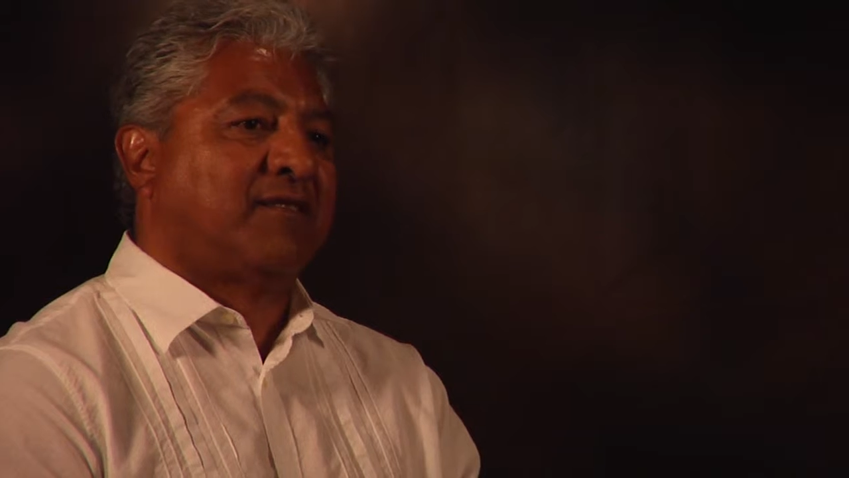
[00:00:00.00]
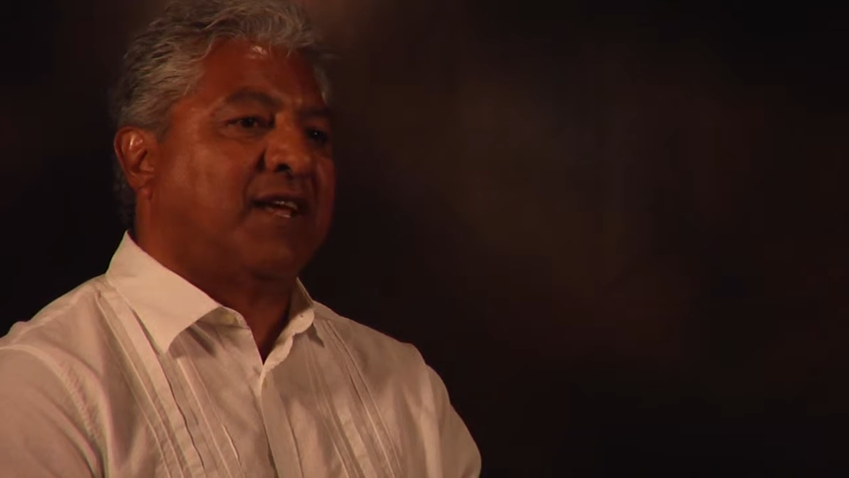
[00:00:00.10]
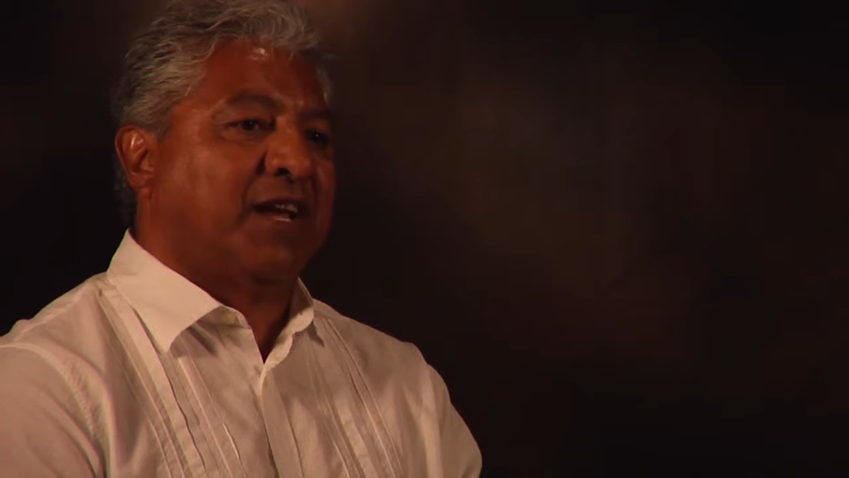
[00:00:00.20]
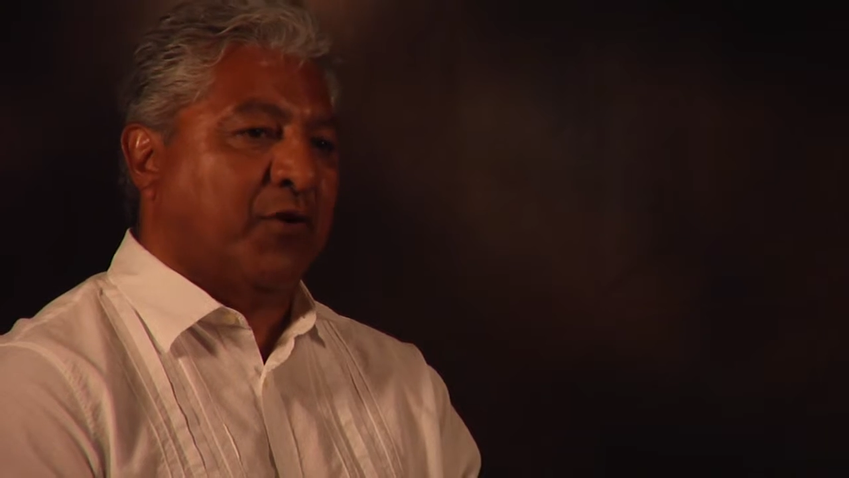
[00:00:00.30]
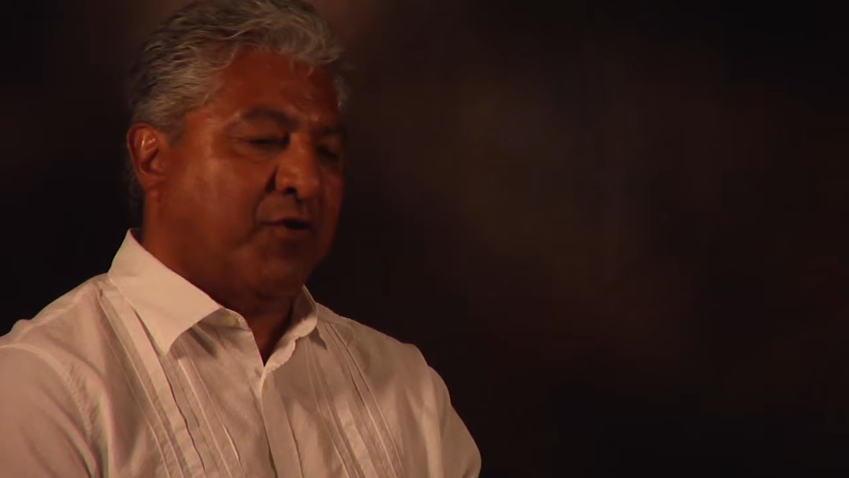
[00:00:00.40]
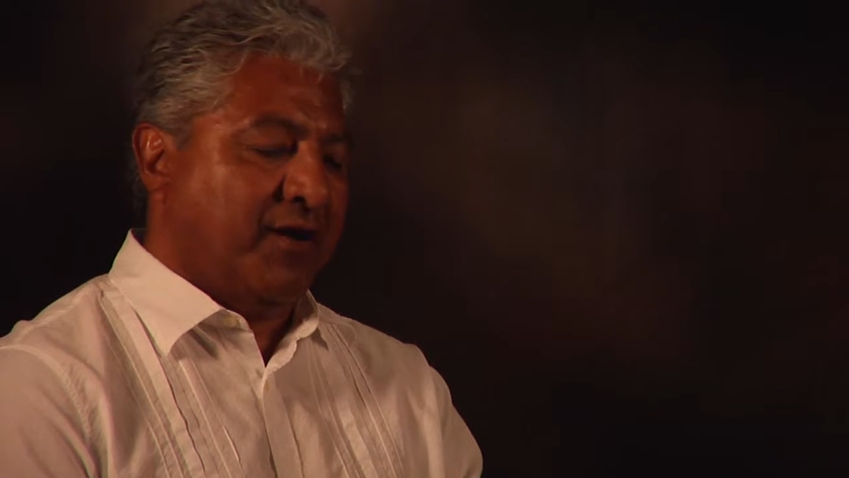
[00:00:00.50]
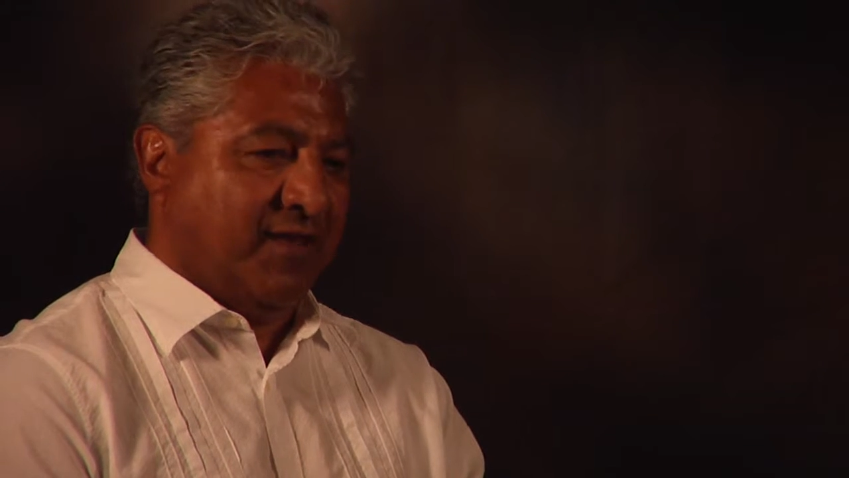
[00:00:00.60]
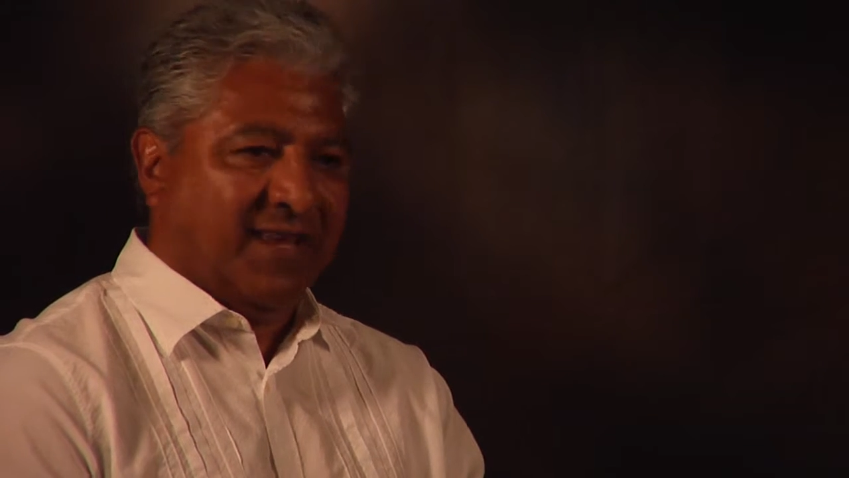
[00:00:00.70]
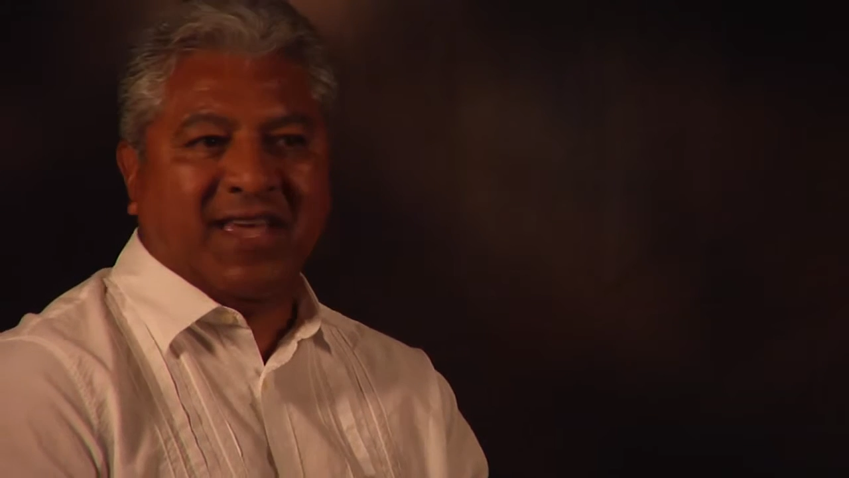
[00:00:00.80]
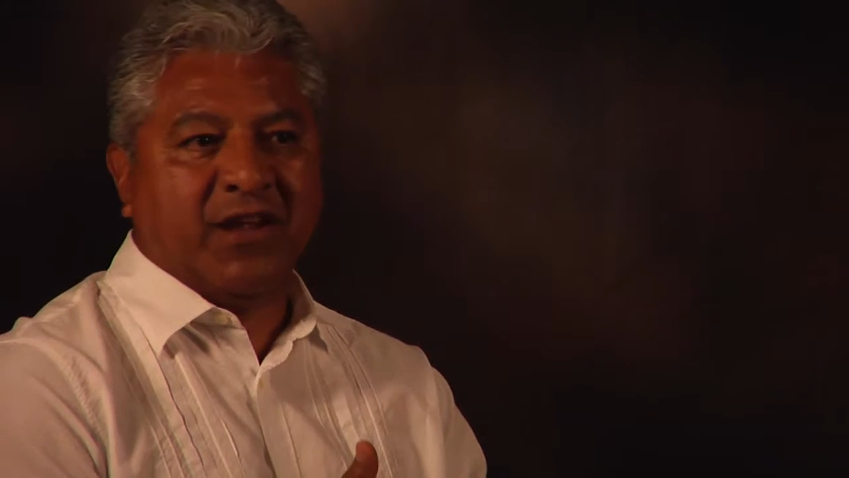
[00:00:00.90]
they, cre-
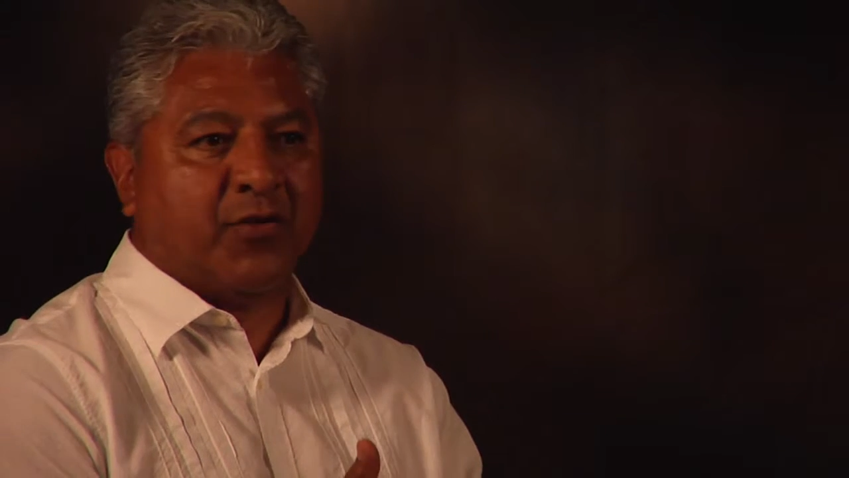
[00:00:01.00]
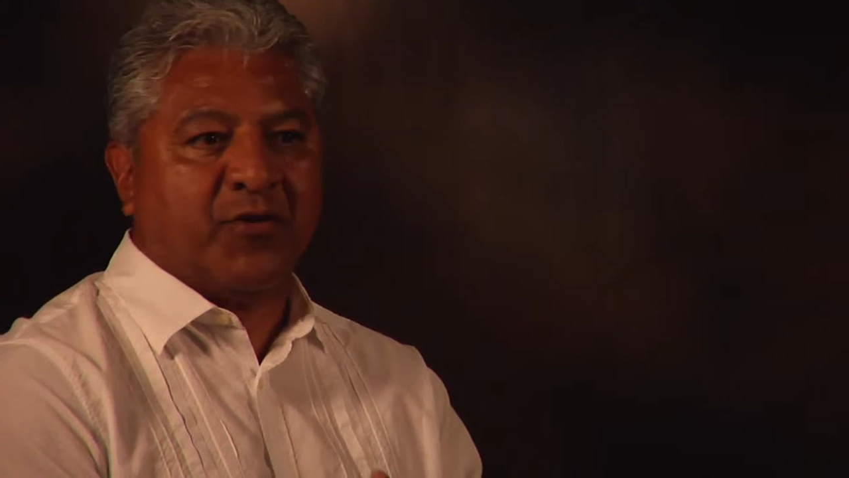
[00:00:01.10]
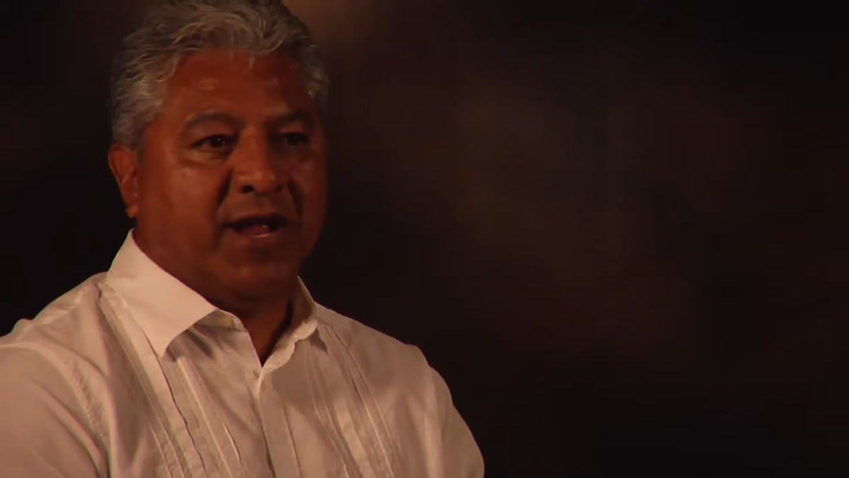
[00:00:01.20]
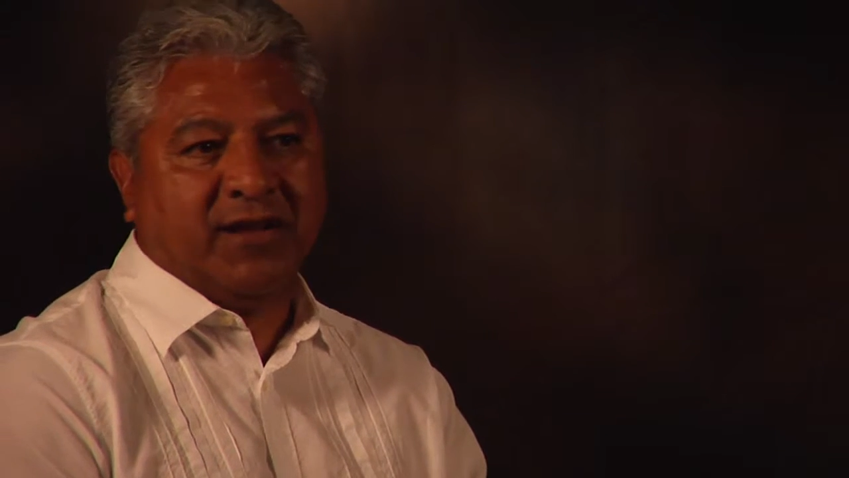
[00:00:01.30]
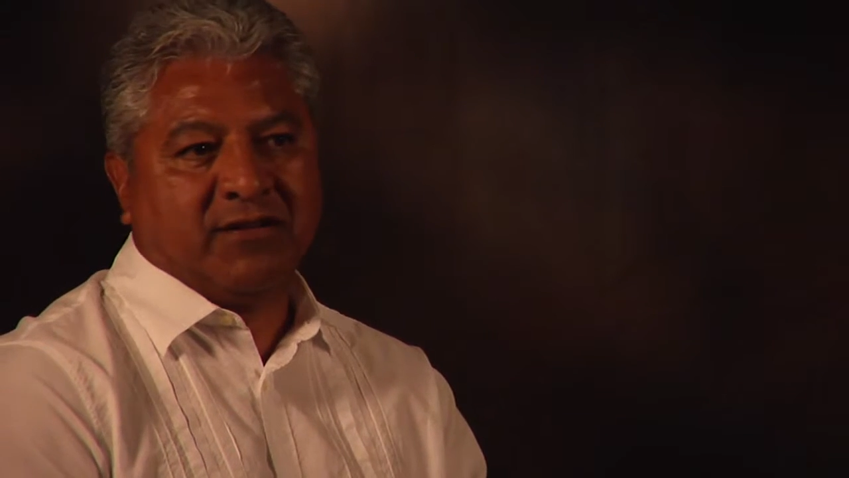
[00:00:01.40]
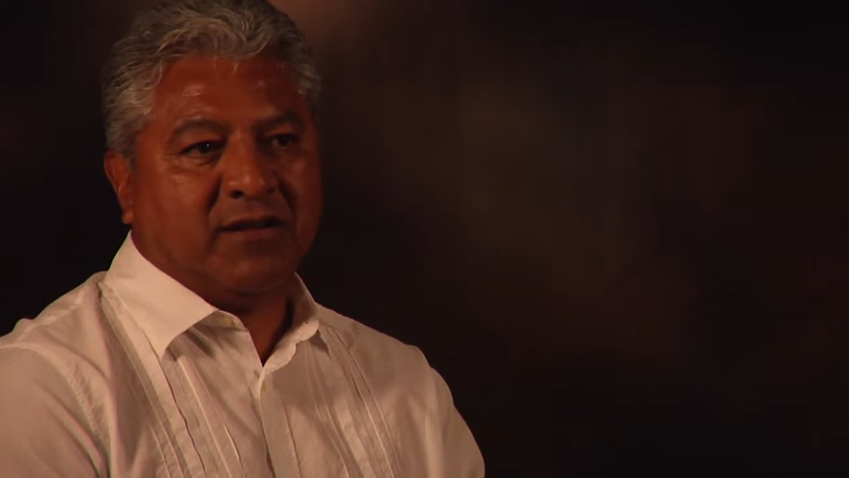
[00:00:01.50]
they can create